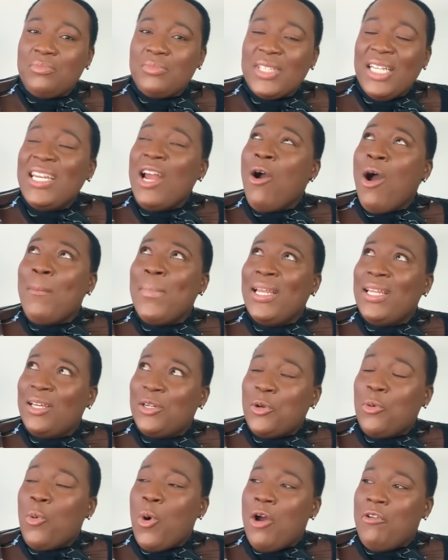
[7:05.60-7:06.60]
Now I'm a
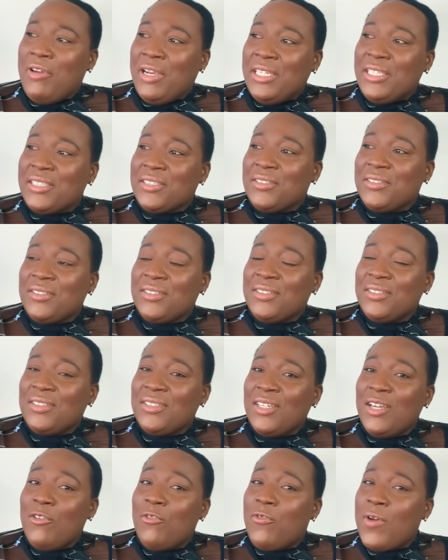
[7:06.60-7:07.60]
little worried.
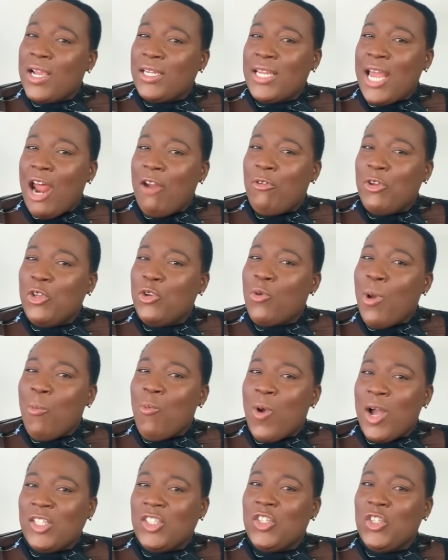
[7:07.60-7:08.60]
Frank Narrow, you know I'm
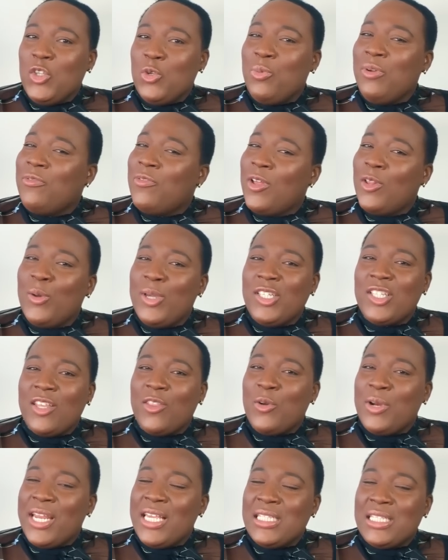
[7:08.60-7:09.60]
watching you. We follow each
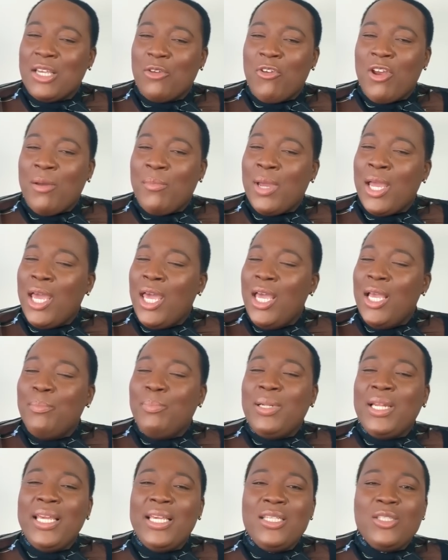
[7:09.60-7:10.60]
other on Instagram.
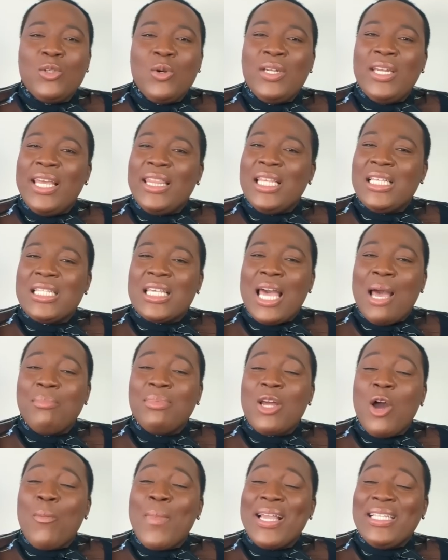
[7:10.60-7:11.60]
Please don't let this come
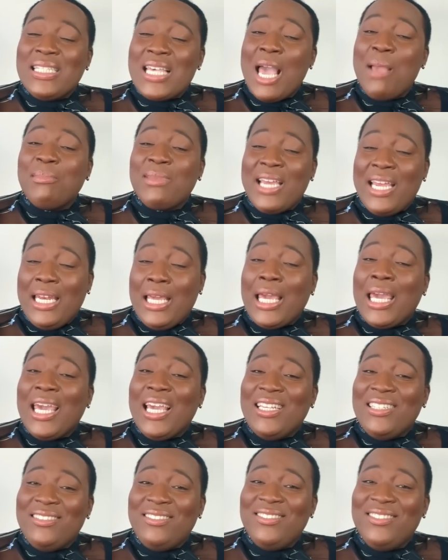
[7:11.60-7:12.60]
down my timeline
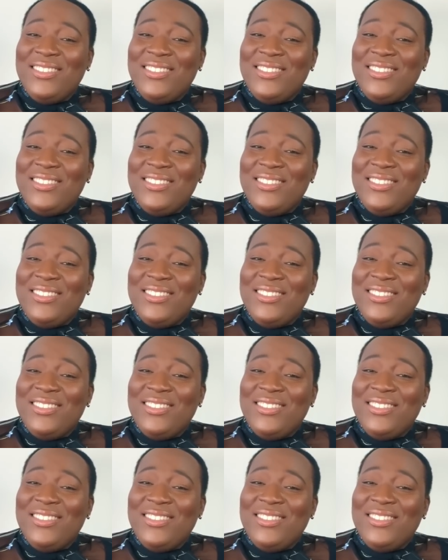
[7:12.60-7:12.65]
again.